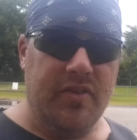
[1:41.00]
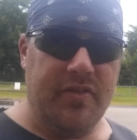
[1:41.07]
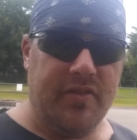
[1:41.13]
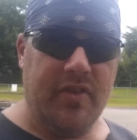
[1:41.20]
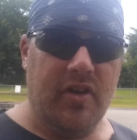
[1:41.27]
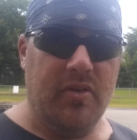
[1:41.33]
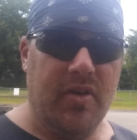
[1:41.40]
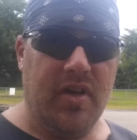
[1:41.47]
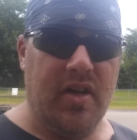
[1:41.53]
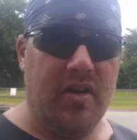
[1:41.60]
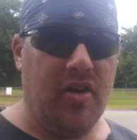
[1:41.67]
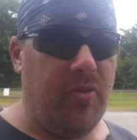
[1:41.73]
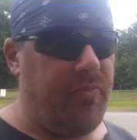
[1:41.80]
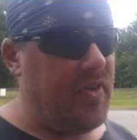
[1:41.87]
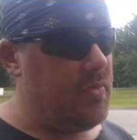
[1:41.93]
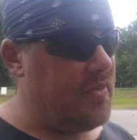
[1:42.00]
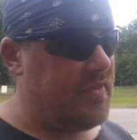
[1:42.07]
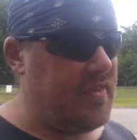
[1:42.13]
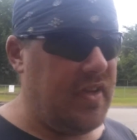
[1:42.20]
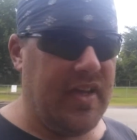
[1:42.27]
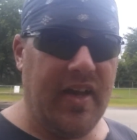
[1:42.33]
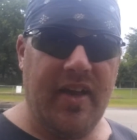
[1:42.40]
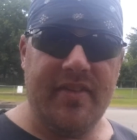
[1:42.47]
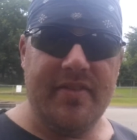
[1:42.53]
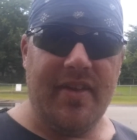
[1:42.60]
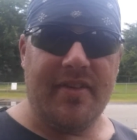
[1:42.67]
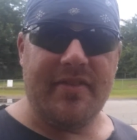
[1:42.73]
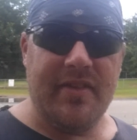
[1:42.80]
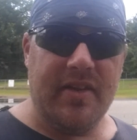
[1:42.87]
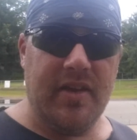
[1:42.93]
So uh, hopefully, we'll see you guys
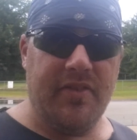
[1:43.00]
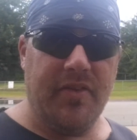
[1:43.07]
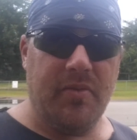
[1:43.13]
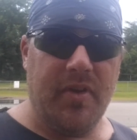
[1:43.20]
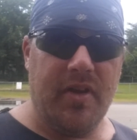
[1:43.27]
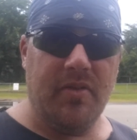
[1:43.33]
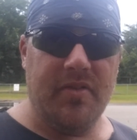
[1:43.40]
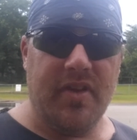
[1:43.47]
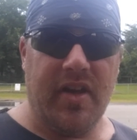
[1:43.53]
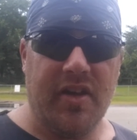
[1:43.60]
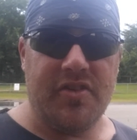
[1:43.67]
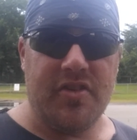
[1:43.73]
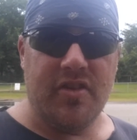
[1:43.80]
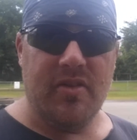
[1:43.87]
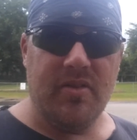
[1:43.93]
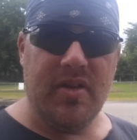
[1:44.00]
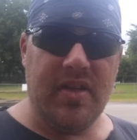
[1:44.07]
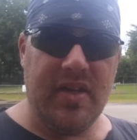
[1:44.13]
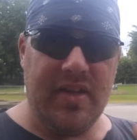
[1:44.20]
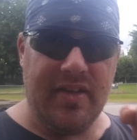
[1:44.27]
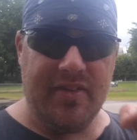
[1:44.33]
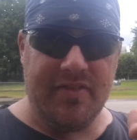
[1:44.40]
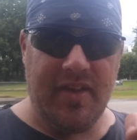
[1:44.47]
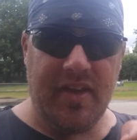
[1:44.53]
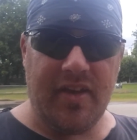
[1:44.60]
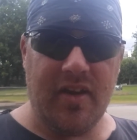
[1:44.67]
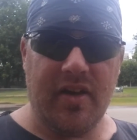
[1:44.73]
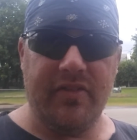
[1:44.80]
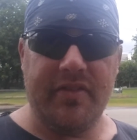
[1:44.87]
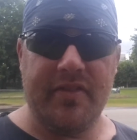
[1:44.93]
next Sunday for the Reno and Doc Show. Take
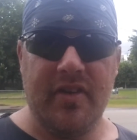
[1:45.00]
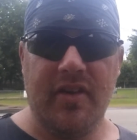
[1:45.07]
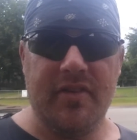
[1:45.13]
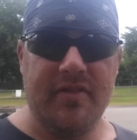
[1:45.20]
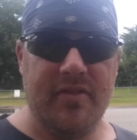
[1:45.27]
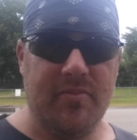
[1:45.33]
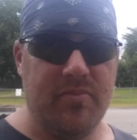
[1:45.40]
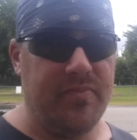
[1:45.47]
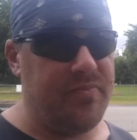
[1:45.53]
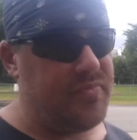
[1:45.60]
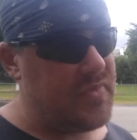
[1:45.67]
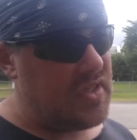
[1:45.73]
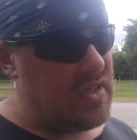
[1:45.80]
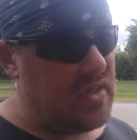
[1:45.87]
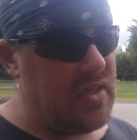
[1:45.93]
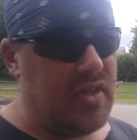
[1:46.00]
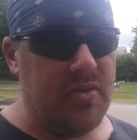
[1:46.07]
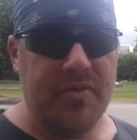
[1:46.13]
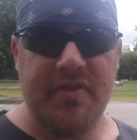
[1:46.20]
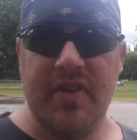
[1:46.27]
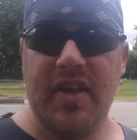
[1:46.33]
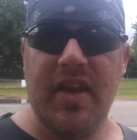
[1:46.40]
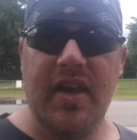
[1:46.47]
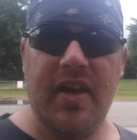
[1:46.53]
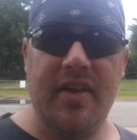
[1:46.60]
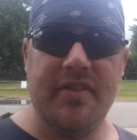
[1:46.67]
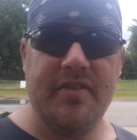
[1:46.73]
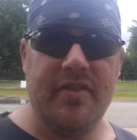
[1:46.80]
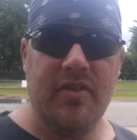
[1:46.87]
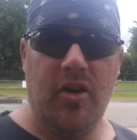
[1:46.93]
care of yourselves, and we'll see you
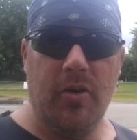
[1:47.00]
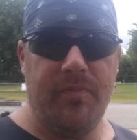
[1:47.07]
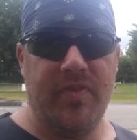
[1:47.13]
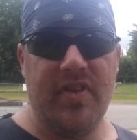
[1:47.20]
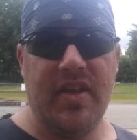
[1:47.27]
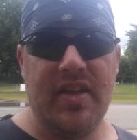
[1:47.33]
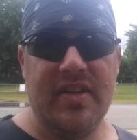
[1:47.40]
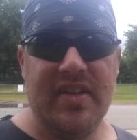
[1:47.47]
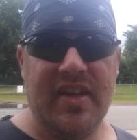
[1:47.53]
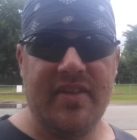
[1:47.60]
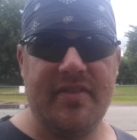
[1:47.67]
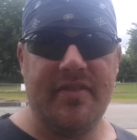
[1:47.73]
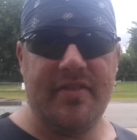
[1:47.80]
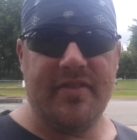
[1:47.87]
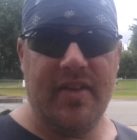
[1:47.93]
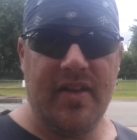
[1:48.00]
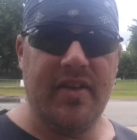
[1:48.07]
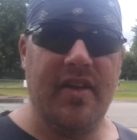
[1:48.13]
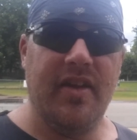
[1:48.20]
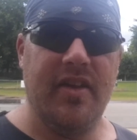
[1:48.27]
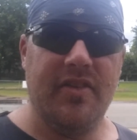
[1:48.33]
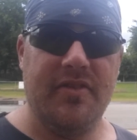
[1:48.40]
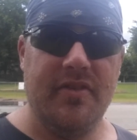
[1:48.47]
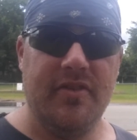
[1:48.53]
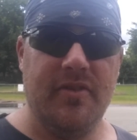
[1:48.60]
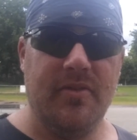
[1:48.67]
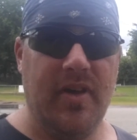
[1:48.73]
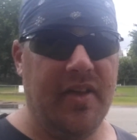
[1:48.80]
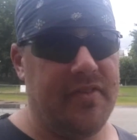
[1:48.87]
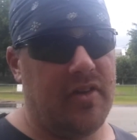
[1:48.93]
guys hopefully next Sunday.
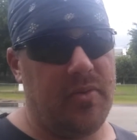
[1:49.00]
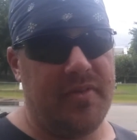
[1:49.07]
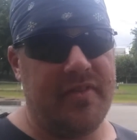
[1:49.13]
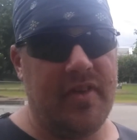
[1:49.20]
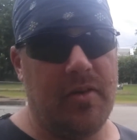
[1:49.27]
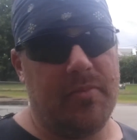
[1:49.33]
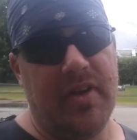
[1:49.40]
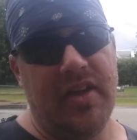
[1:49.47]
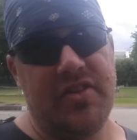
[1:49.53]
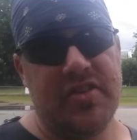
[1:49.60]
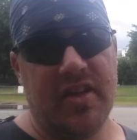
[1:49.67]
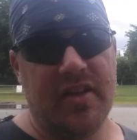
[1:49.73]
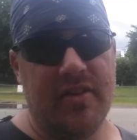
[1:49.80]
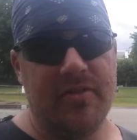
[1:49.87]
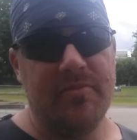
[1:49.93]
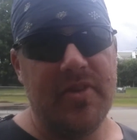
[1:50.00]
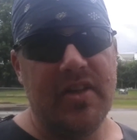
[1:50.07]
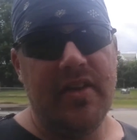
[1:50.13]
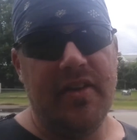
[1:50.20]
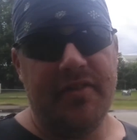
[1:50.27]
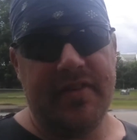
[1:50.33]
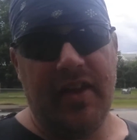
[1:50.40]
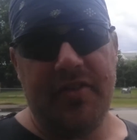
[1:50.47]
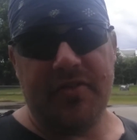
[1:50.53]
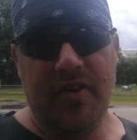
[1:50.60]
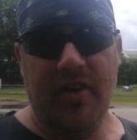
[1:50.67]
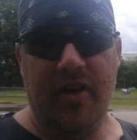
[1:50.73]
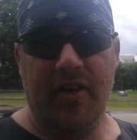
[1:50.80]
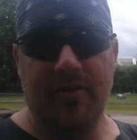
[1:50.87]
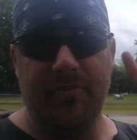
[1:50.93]
So, as always say on my channel, stay
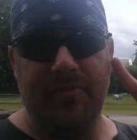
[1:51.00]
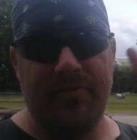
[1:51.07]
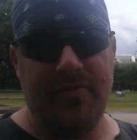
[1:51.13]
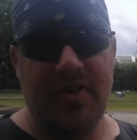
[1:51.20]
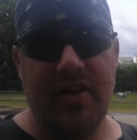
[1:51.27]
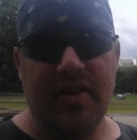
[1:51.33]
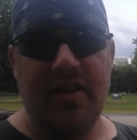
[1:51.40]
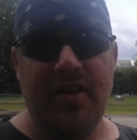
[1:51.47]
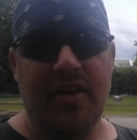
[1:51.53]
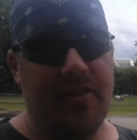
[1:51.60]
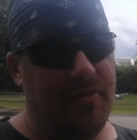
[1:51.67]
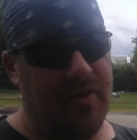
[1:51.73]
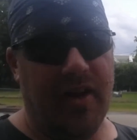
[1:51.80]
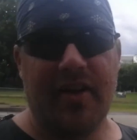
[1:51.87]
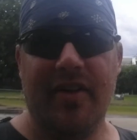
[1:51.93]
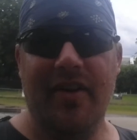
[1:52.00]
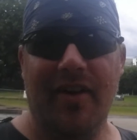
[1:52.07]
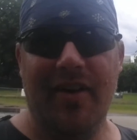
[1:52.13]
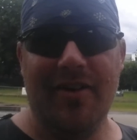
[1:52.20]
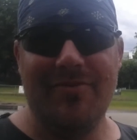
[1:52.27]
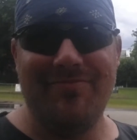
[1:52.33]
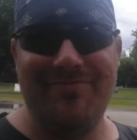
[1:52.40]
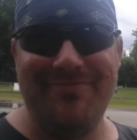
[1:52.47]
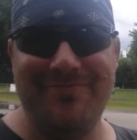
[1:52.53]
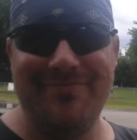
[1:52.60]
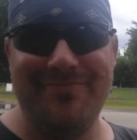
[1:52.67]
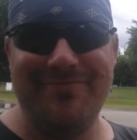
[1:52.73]
strong, rock on.